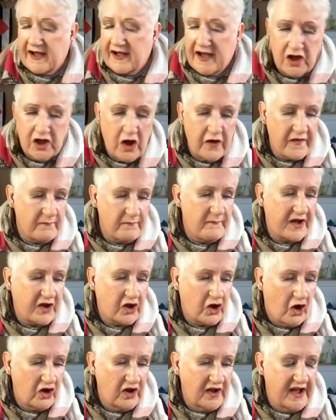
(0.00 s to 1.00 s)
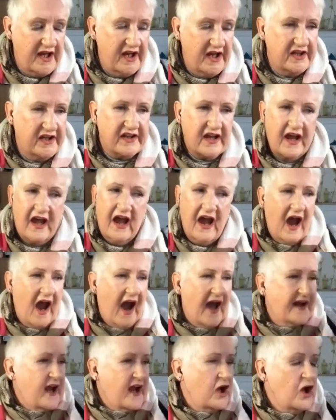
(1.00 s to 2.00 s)
And I know that my colleagues
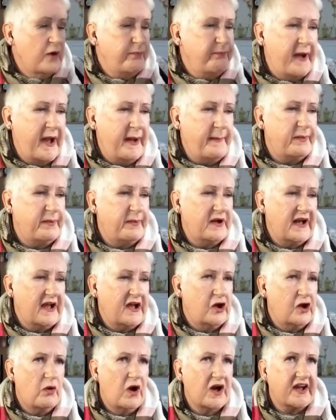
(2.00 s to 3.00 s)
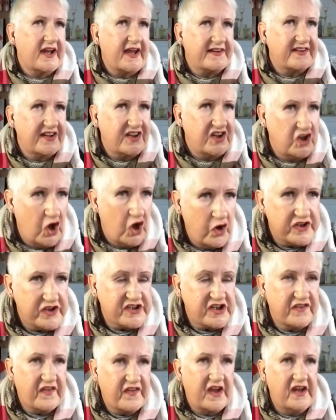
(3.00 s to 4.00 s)
and I know people who are getting
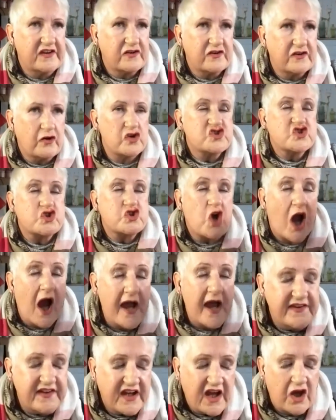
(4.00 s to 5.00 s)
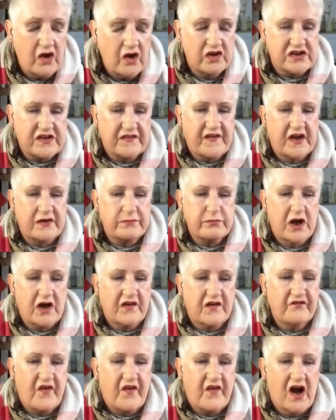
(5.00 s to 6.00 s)
used to these or trying to get used to these
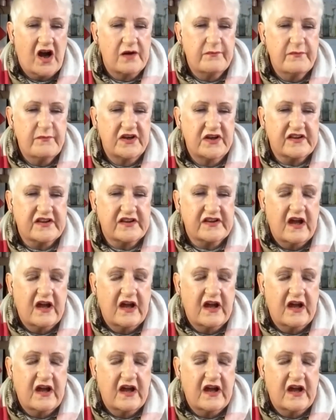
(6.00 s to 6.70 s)
work environments,